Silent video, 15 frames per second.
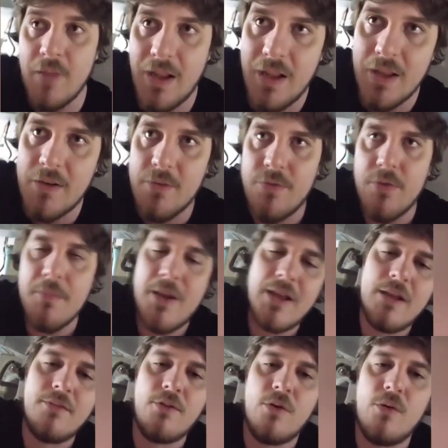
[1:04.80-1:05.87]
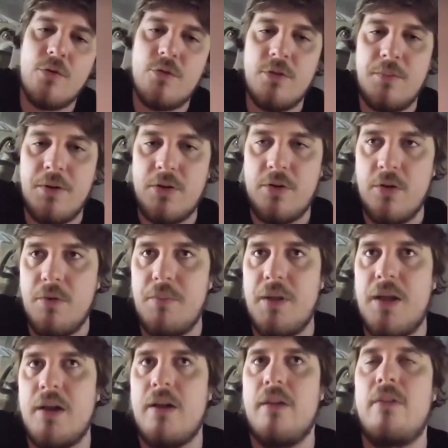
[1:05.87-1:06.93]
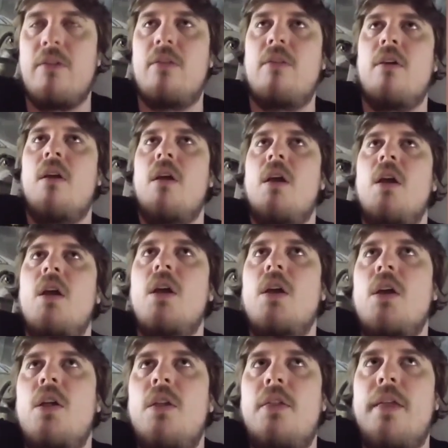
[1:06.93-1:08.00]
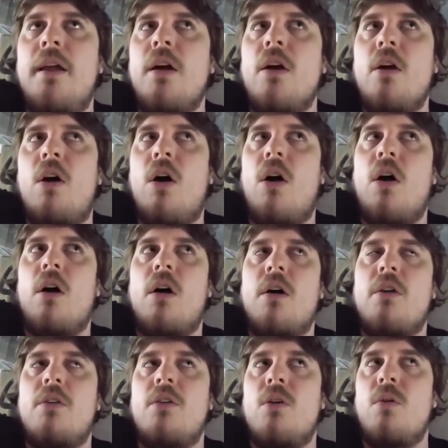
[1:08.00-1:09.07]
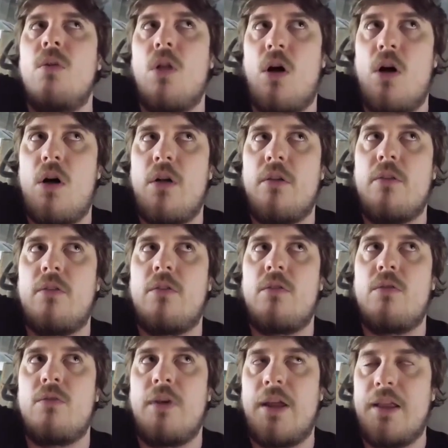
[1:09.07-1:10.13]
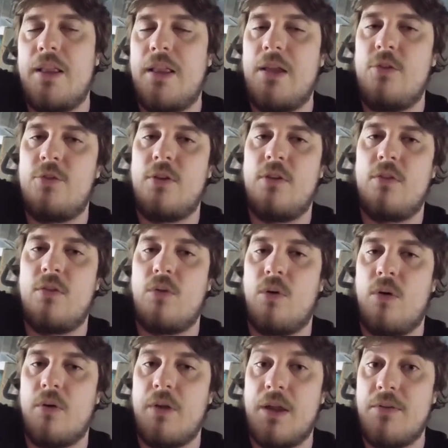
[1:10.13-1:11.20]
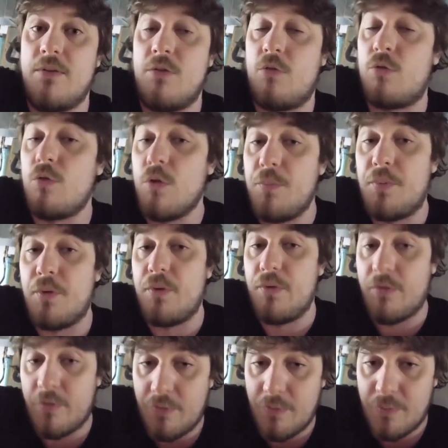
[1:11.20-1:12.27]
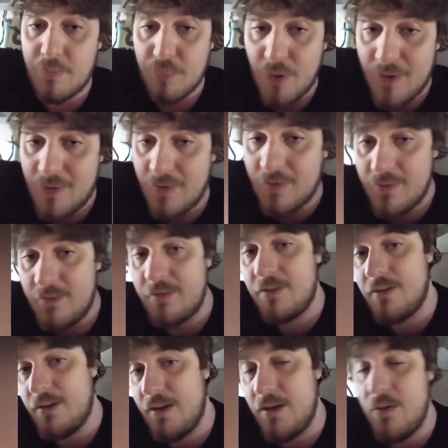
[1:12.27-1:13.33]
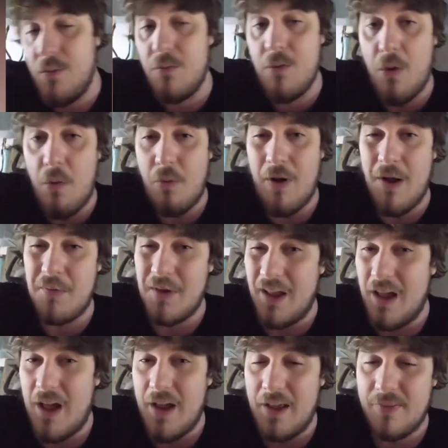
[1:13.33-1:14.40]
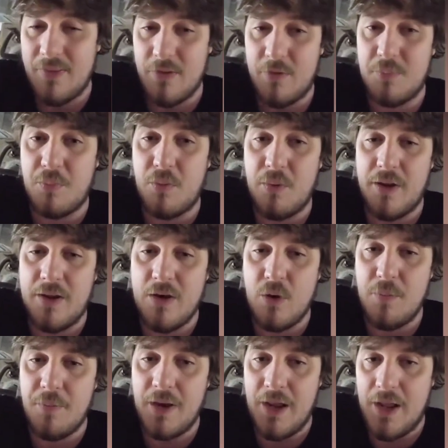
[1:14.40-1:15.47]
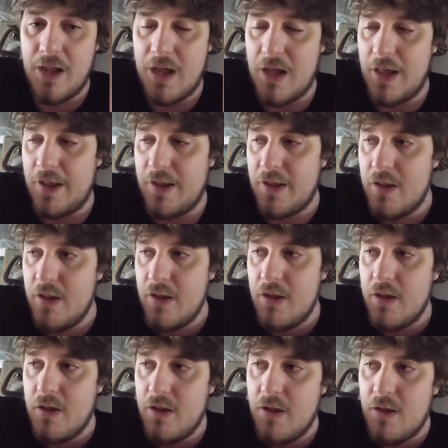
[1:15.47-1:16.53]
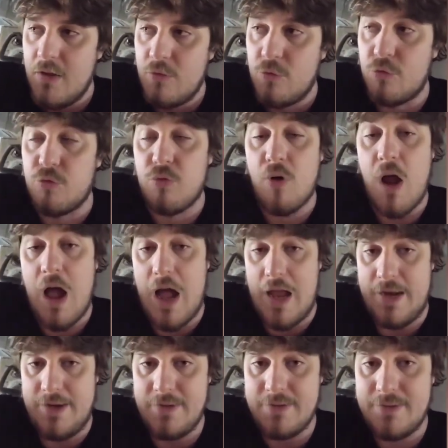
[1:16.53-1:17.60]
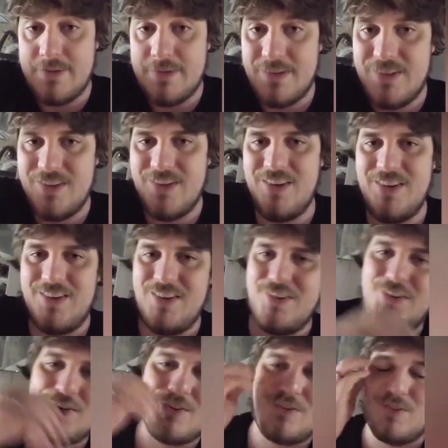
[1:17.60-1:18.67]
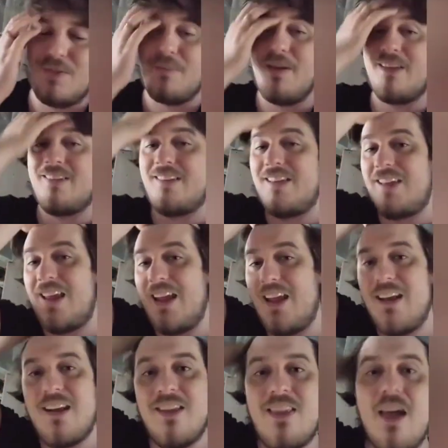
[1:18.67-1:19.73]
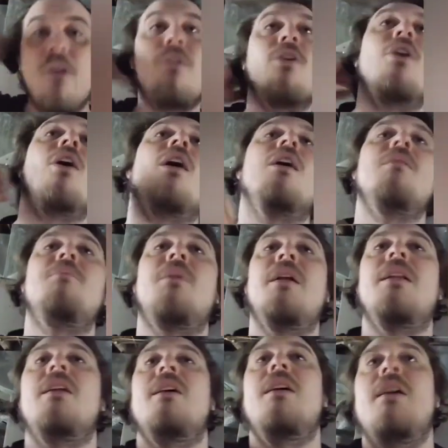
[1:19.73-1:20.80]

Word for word: And for many of you, it should be too, because there are no laws, regulations, or even scruples present around AI at this point. OpenAI tries to do the best it can in that regard, but